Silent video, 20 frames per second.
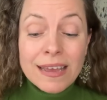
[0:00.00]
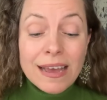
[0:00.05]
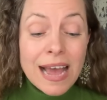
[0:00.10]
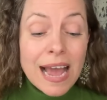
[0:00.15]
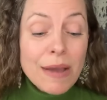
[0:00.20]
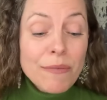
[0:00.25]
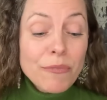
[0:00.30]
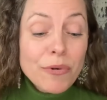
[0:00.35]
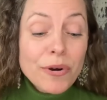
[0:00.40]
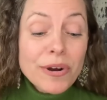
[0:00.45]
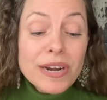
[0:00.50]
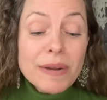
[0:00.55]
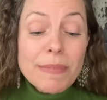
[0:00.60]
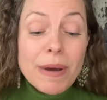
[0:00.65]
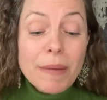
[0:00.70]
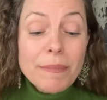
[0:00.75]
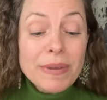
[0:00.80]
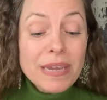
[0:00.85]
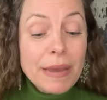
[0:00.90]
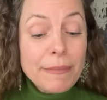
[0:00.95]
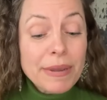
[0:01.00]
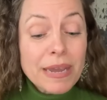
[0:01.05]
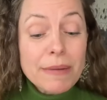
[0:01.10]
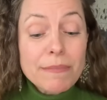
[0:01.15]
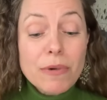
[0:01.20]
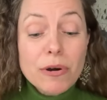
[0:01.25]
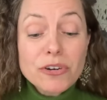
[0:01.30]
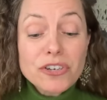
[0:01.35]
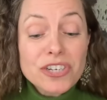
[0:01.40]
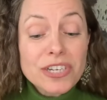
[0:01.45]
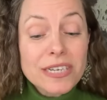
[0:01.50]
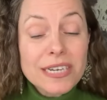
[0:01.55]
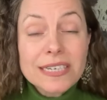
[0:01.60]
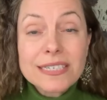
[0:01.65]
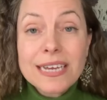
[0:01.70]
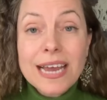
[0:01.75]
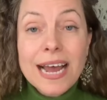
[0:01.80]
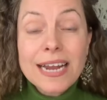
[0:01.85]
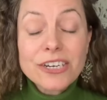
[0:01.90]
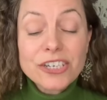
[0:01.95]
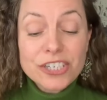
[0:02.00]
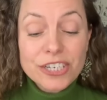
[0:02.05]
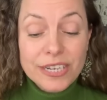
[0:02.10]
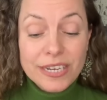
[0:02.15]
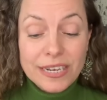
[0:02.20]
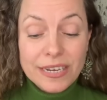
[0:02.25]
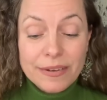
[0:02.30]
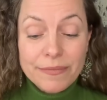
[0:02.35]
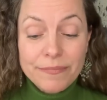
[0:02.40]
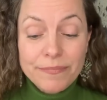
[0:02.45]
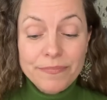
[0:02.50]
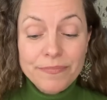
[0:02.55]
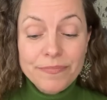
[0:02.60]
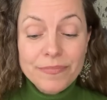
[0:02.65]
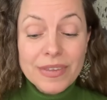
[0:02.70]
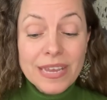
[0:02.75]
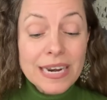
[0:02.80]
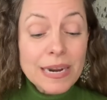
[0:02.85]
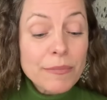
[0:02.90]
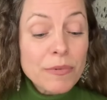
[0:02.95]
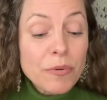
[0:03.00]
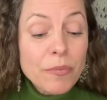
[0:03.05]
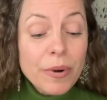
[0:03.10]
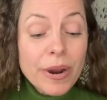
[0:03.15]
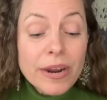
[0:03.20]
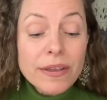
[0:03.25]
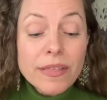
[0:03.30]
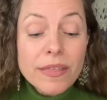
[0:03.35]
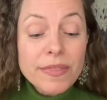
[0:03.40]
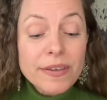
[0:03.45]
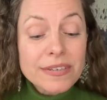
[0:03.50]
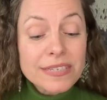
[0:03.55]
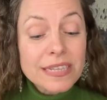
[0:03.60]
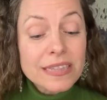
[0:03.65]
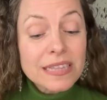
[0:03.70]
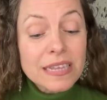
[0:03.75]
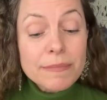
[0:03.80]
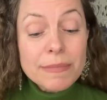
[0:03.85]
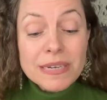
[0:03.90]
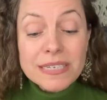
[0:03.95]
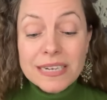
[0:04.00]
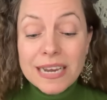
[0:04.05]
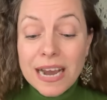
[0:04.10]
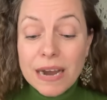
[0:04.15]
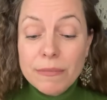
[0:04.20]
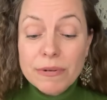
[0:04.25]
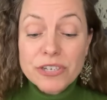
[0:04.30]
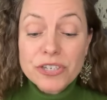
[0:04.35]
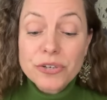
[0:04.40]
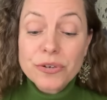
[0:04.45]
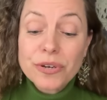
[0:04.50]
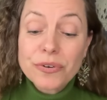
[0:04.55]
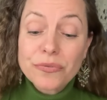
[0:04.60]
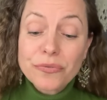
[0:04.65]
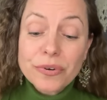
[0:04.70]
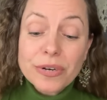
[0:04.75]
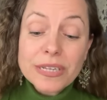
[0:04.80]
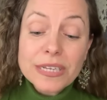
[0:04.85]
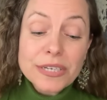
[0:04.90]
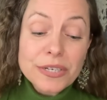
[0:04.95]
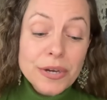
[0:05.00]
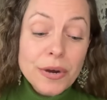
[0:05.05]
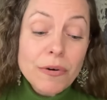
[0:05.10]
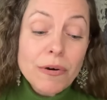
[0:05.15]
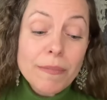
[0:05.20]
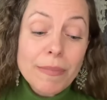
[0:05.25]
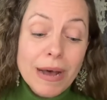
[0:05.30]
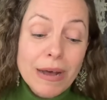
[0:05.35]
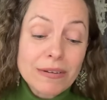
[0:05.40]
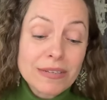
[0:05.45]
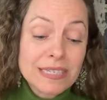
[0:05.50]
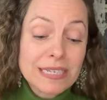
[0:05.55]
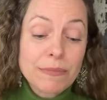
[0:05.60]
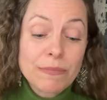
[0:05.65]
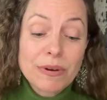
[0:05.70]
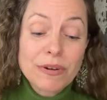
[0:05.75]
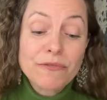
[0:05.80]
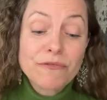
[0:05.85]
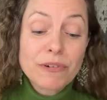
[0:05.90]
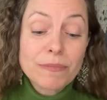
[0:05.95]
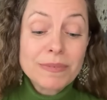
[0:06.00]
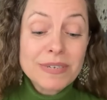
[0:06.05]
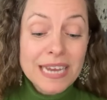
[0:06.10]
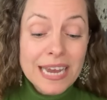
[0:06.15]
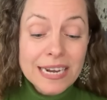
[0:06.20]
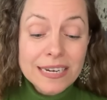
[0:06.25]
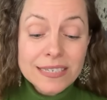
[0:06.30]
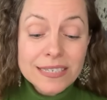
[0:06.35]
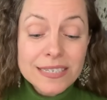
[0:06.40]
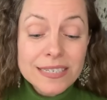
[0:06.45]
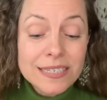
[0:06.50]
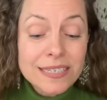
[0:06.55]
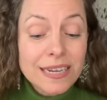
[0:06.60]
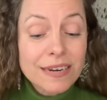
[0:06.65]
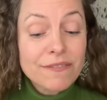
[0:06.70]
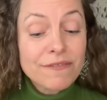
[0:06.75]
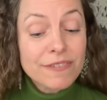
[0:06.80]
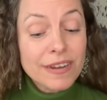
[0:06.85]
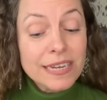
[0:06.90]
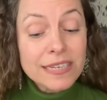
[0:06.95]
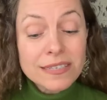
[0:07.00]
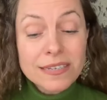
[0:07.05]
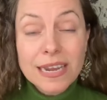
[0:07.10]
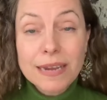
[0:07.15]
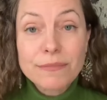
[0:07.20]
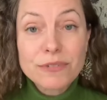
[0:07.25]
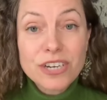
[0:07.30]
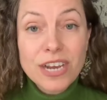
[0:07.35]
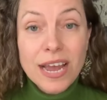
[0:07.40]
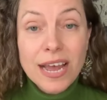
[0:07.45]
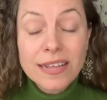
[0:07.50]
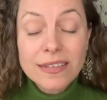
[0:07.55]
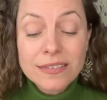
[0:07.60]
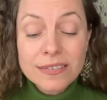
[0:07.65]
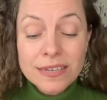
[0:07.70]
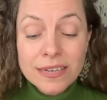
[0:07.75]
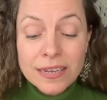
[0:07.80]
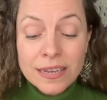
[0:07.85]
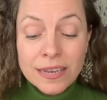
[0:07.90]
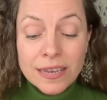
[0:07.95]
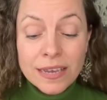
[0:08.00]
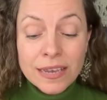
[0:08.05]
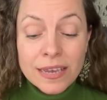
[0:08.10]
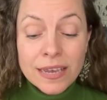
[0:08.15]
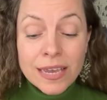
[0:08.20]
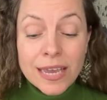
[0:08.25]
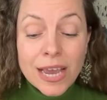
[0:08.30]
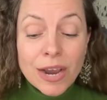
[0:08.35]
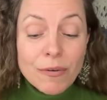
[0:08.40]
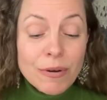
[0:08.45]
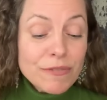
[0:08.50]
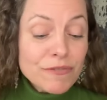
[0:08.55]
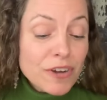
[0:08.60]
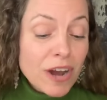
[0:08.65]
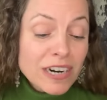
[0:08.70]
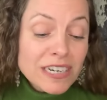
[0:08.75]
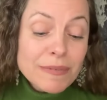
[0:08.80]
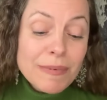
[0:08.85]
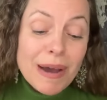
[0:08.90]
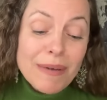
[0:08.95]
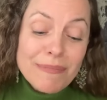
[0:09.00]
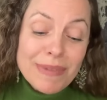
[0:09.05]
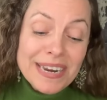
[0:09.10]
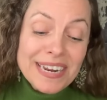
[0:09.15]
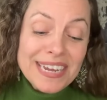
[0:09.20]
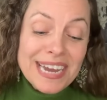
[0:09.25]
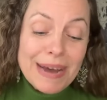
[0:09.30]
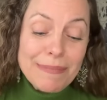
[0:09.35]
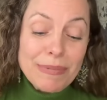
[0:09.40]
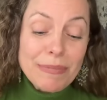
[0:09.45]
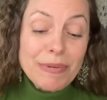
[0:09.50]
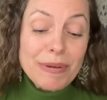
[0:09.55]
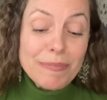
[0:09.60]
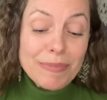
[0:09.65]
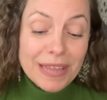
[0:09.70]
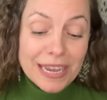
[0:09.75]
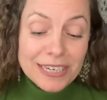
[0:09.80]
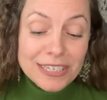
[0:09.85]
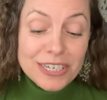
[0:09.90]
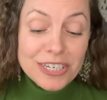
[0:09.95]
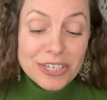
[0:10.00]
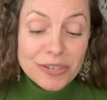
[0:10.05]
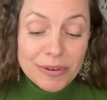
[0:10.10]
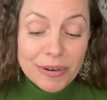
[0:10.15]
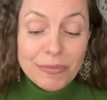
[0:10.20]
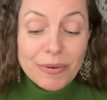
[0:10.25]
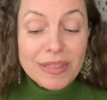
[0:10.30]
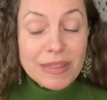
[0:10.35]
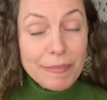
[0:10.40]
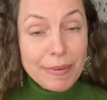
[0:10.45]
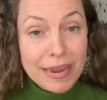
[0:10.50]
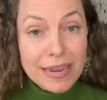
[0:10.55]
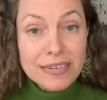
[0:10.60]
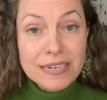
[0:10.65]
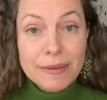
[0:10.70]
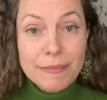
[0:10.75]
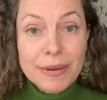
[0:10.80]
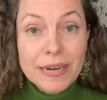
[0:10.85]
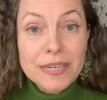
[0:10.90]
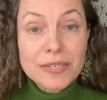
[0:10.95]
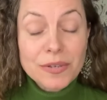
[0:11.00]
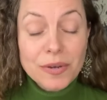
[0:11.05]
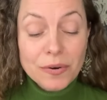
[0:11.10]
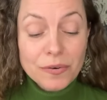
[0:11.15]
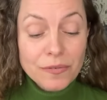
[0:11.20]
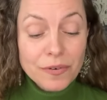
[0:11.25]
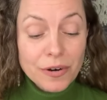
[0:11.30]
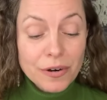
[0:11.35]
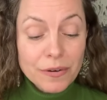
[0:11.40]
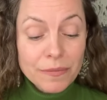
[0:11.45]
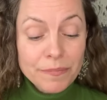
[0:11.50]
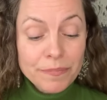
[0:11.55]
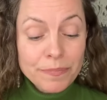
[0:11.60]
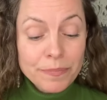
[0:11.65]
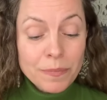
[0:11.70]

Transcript: I'm worried about becoming emotionally attached to him, and I'm aware that there's a limit to how much you can really know about someone from texts and FaceTime chats. We've talked about meeting up, and we plan to do it when the pandemic is over.